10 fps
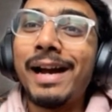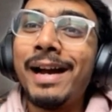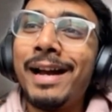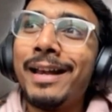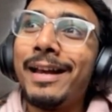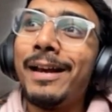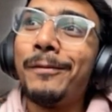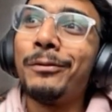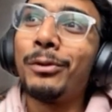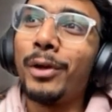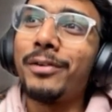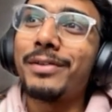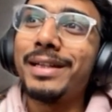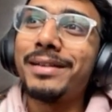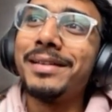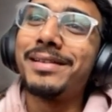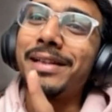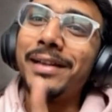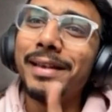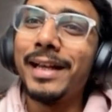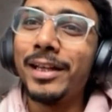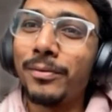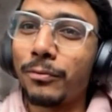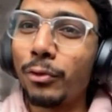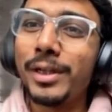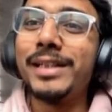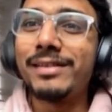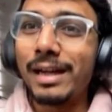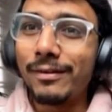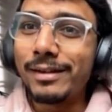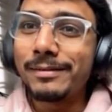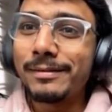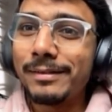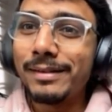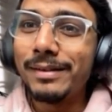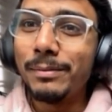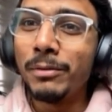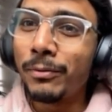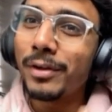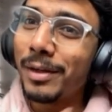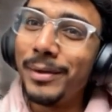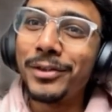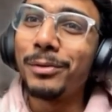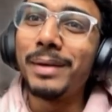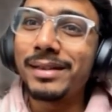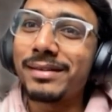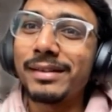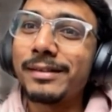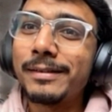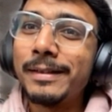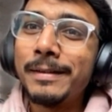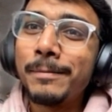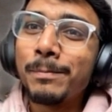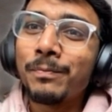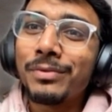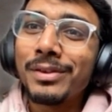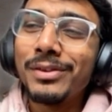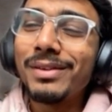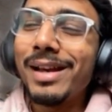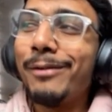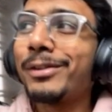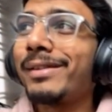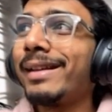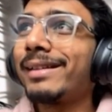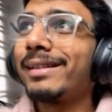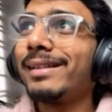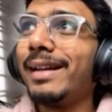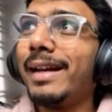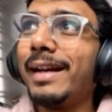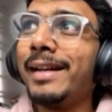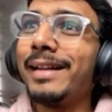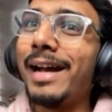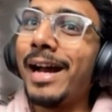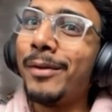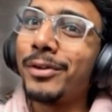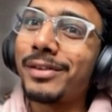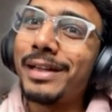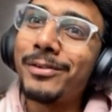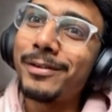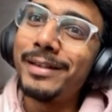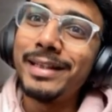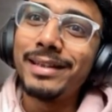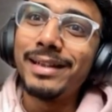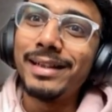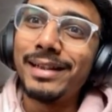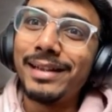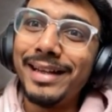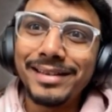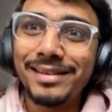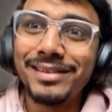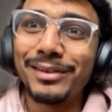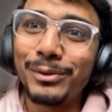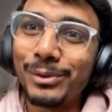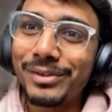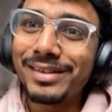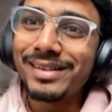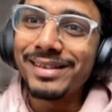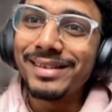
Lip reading: I have not written single line of code in Java before coming to master. So I was like, and I was enrolled in the STC course,